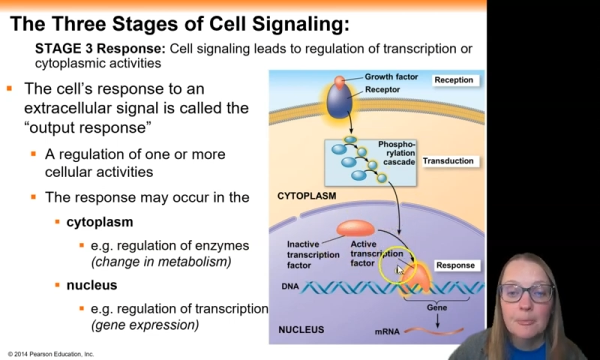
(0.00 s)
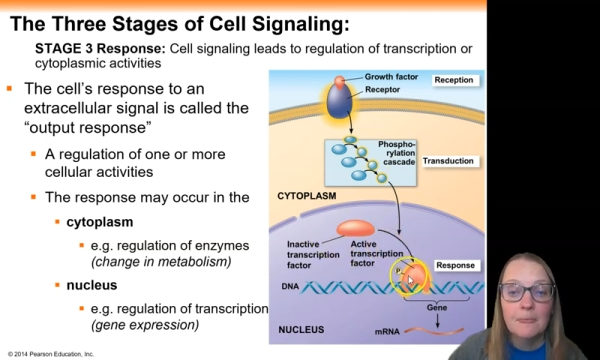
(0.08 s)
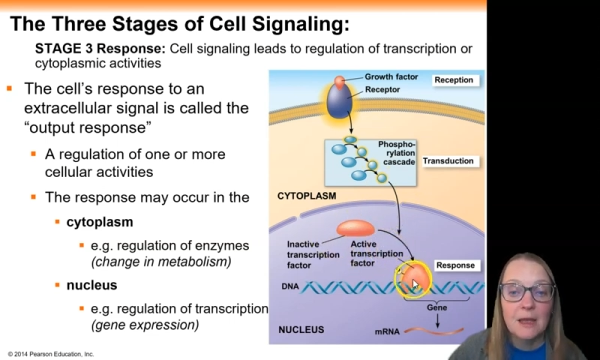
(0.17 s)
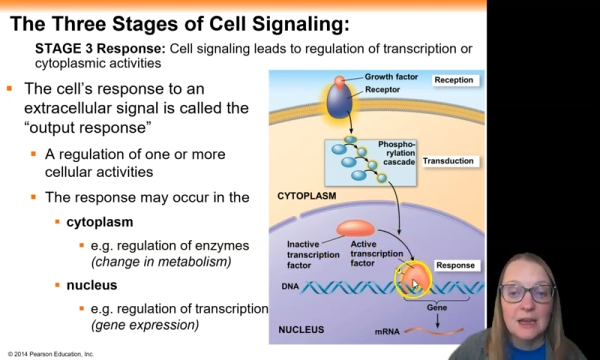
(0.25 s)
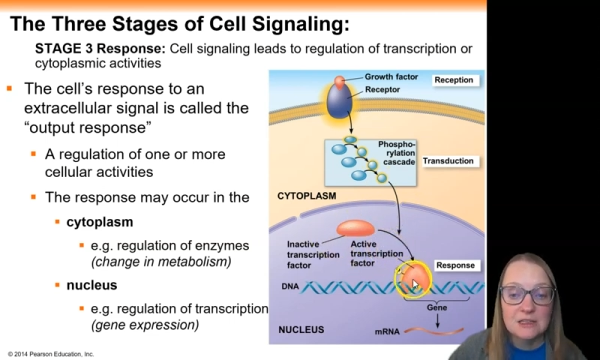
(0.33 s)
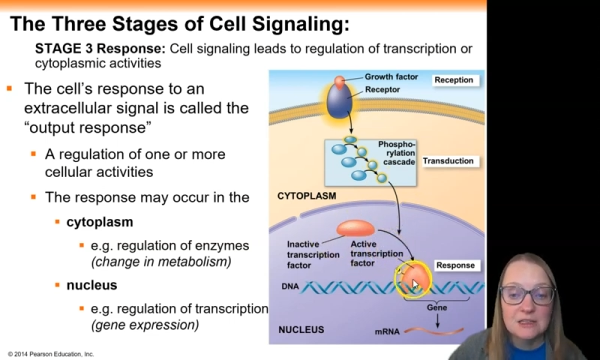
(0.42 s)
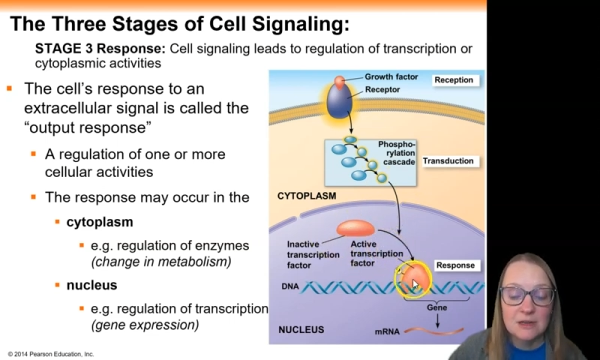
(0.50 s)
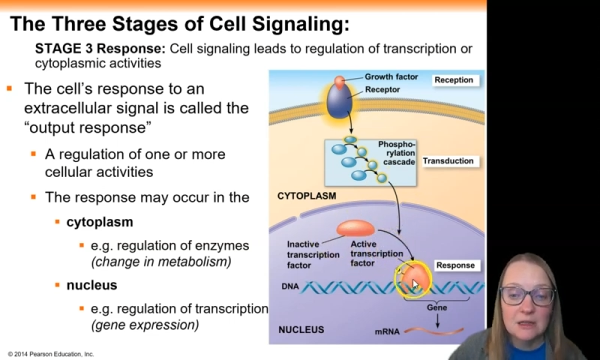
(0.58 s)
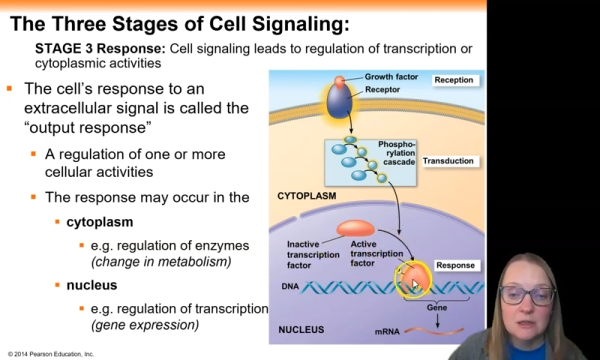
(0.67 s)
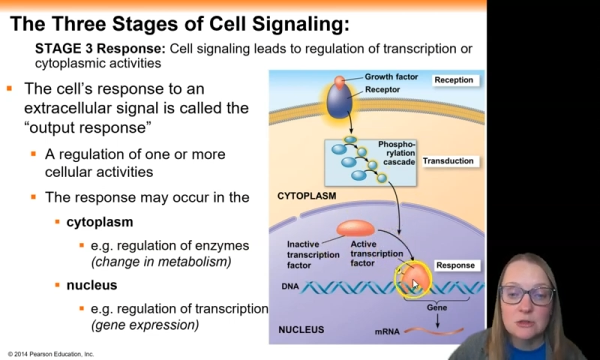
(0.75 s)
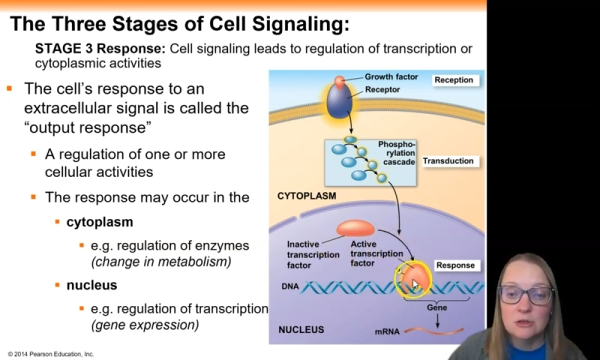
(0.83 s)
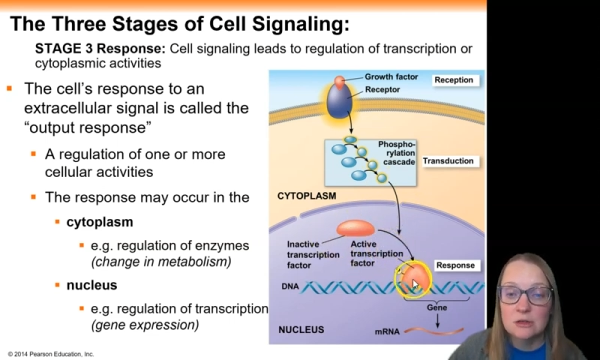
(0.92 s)

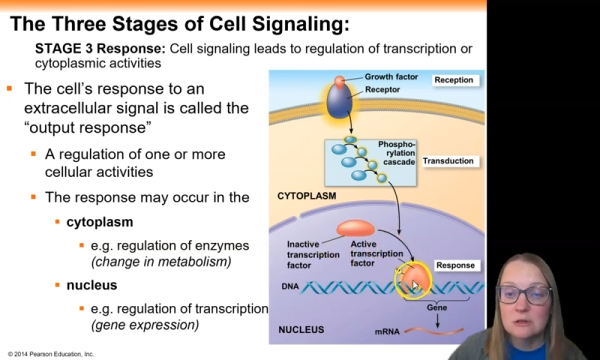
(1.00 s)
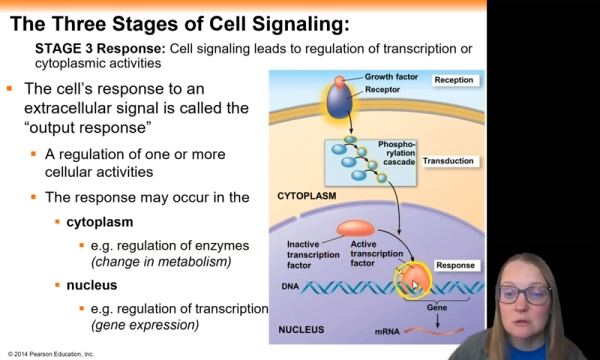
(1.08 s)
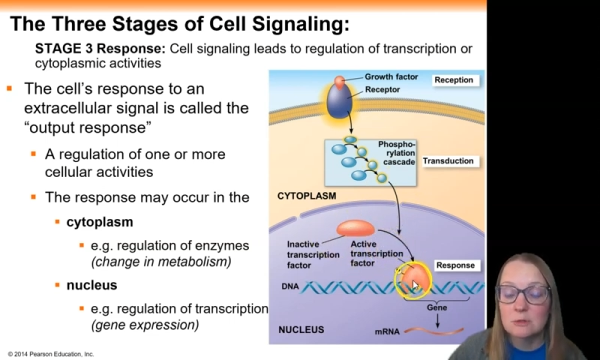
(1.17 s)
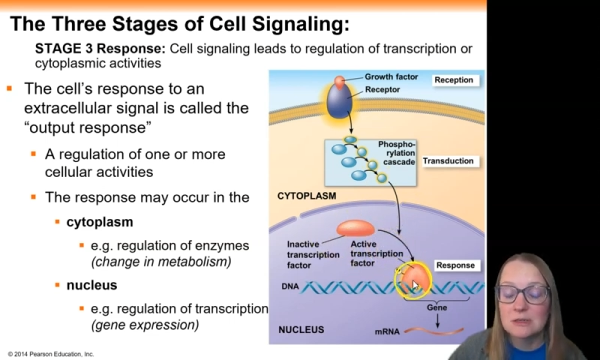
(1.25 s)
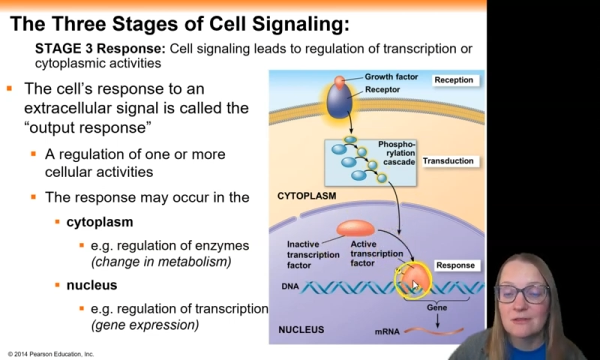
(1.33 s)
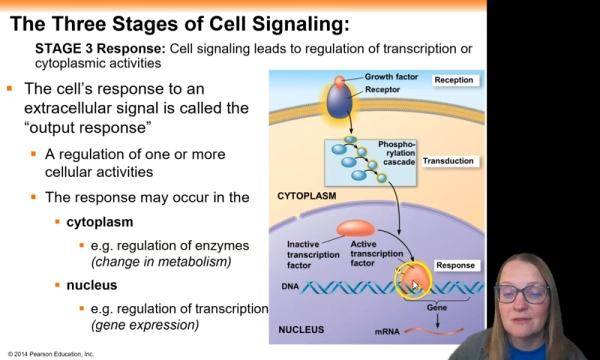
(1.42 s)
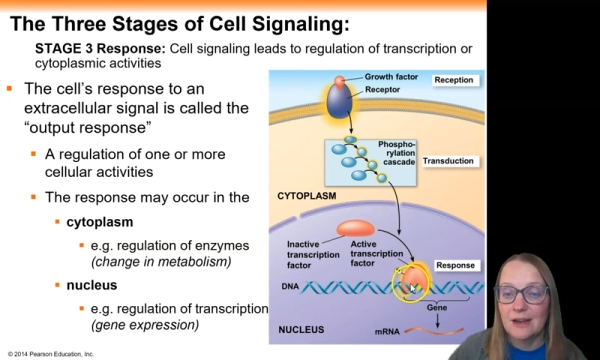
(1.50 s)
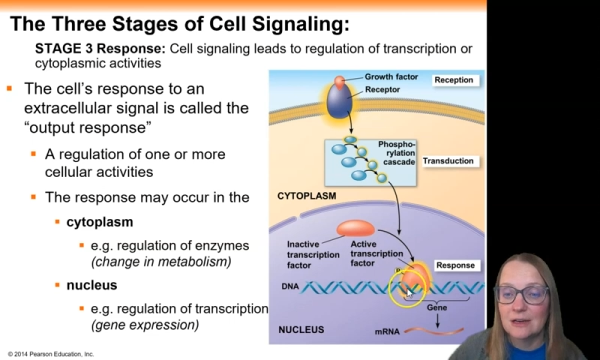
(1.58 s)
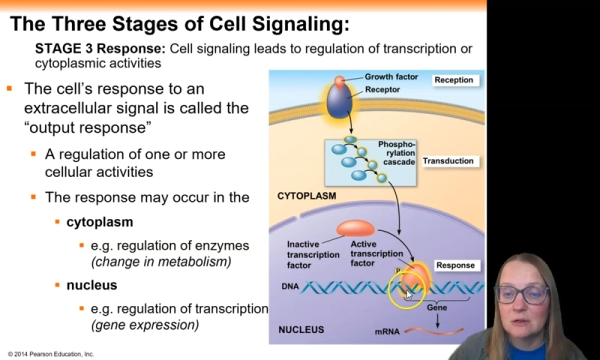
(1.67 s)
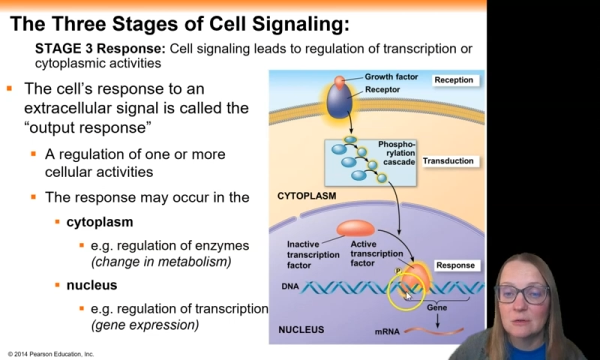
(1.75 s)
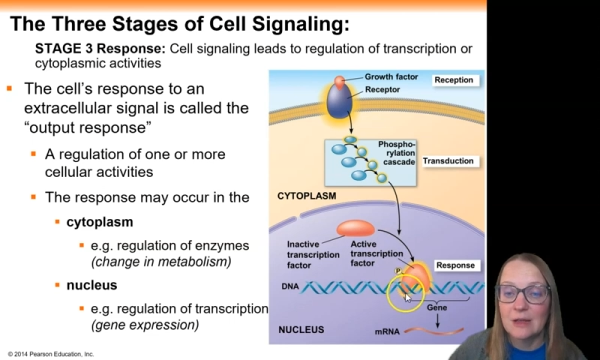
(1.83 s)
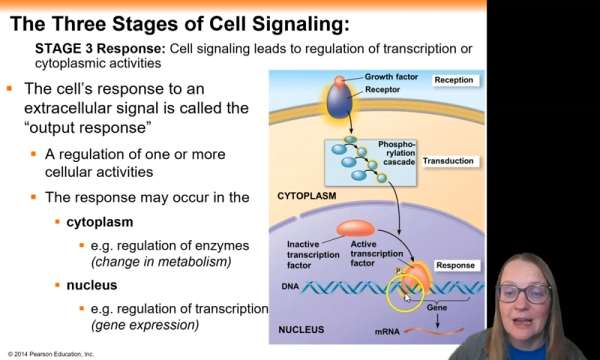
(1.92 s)
Activating the transcription
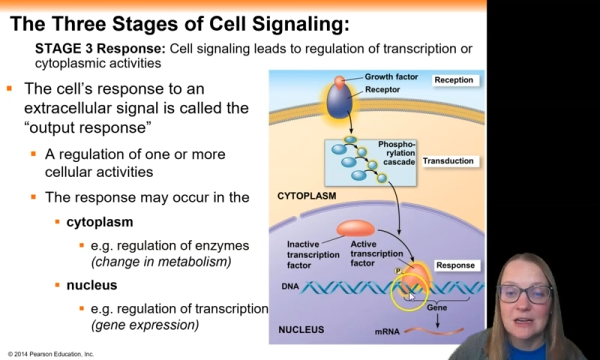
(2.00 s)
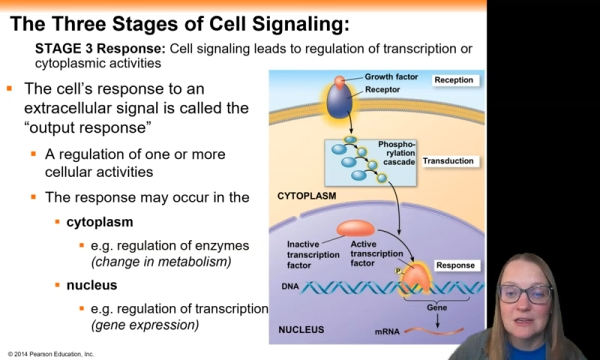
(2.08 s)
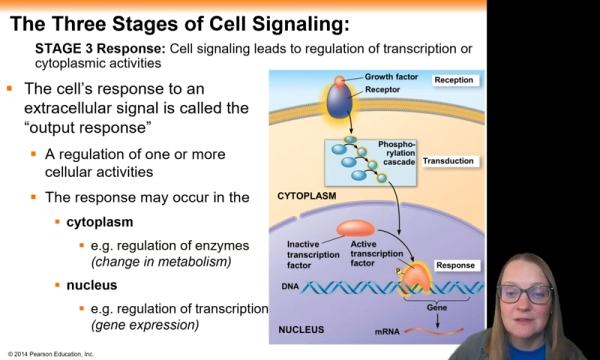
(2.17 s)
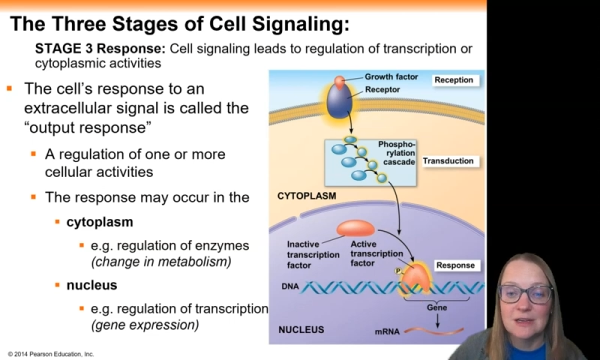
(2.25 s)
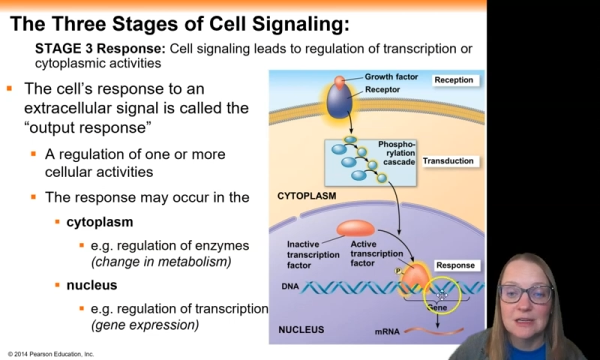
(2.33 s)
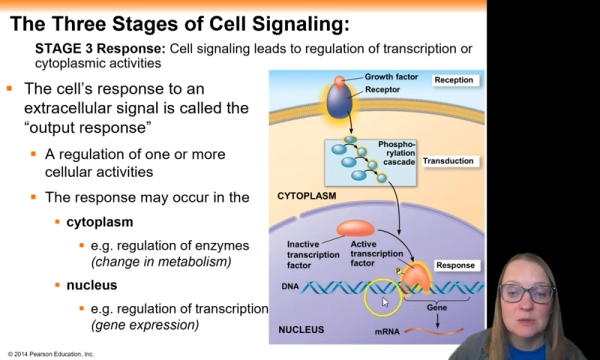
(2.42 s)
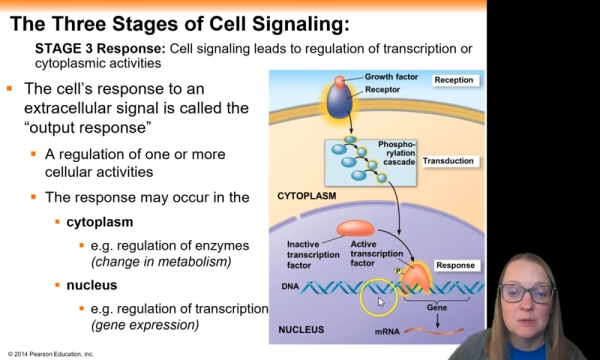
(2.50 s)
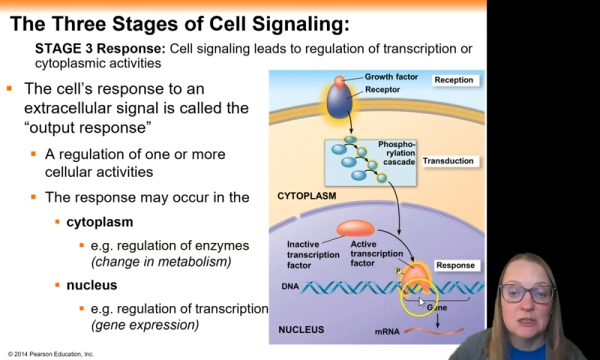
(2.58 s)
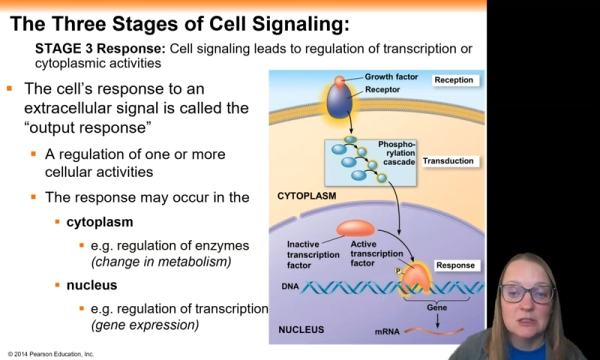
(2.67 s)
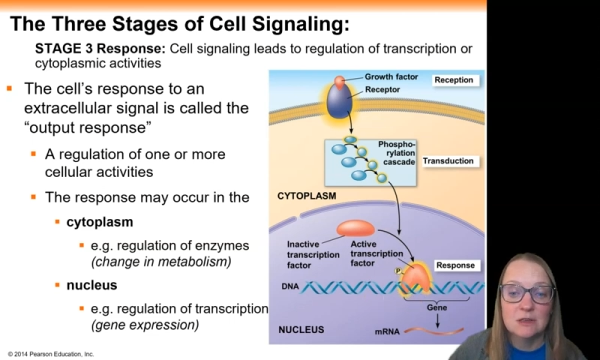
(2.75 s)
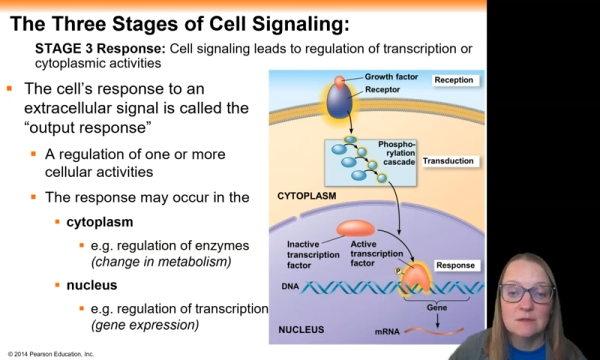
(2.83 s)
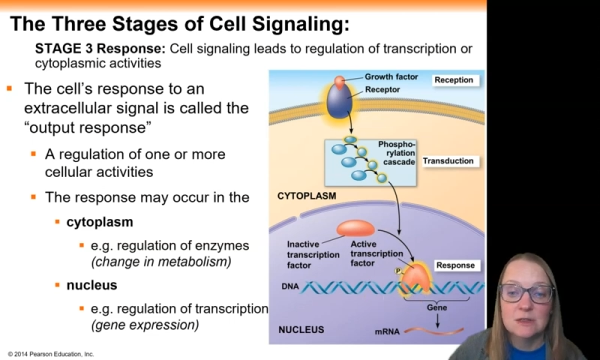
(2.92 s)
factor will activate
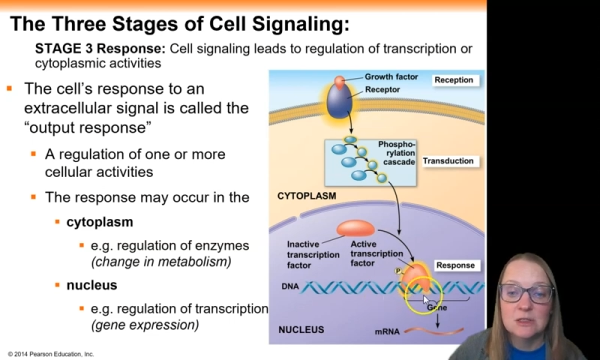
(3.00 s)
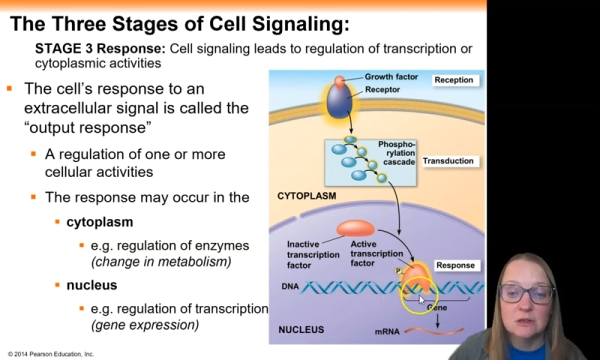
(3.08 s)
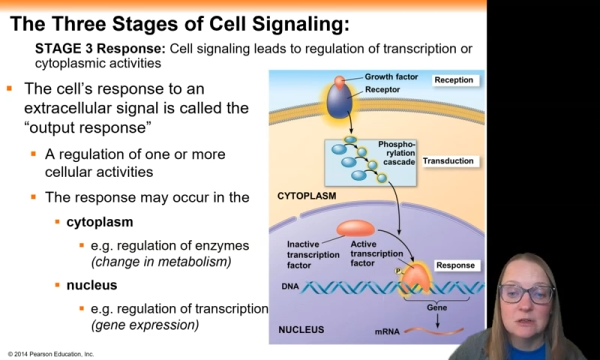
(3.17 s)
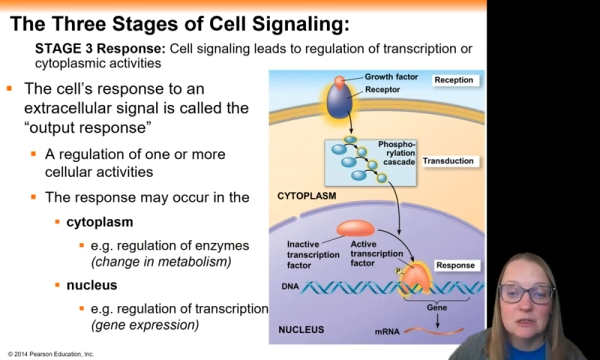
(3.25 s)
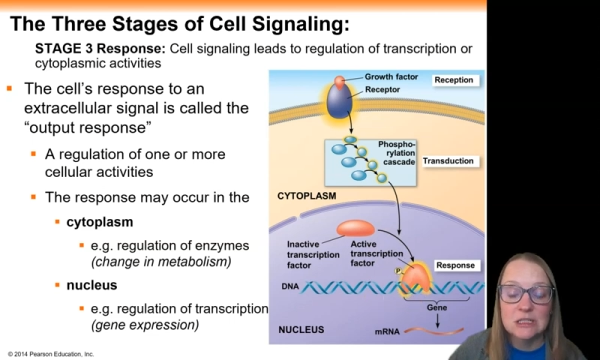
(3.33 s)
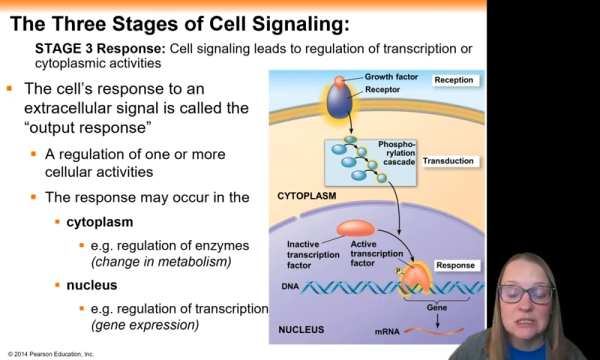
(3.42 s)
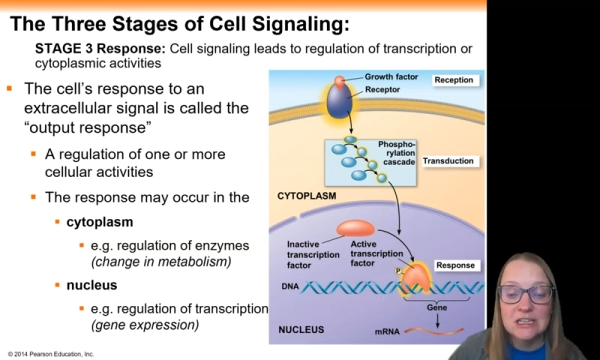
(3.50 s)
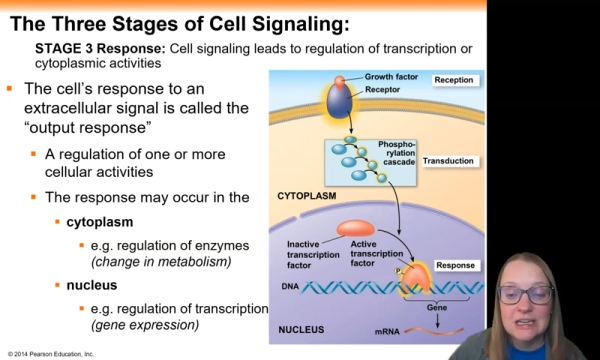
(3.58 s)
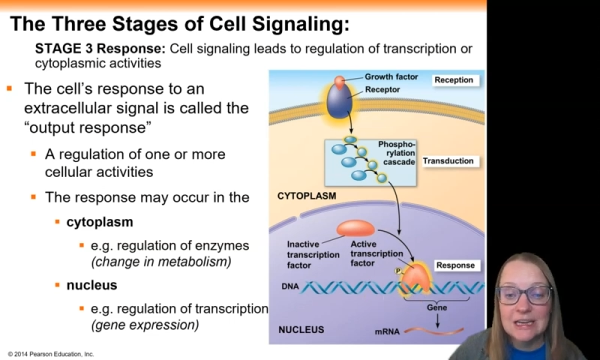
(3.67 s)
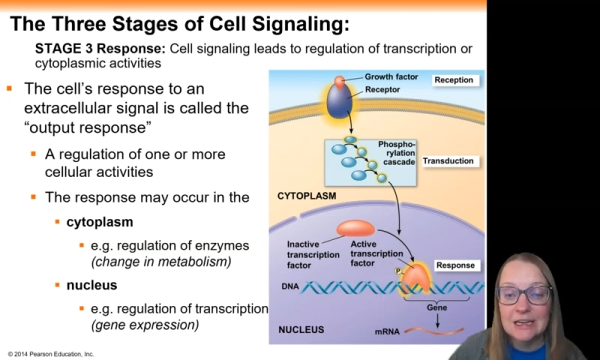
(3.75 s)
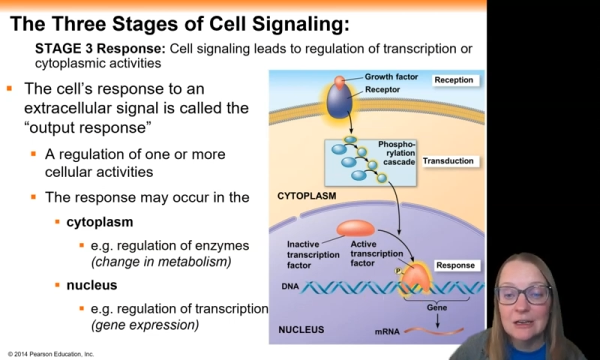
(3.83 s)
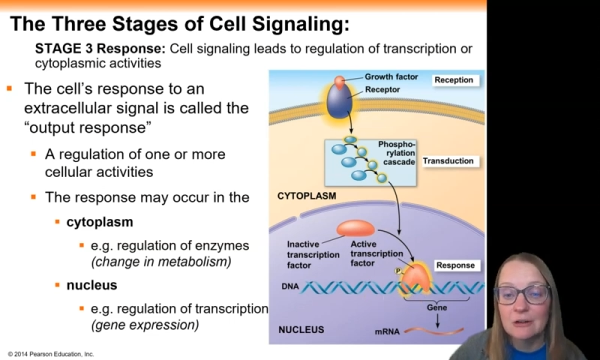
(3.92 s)
expression of a certain gene,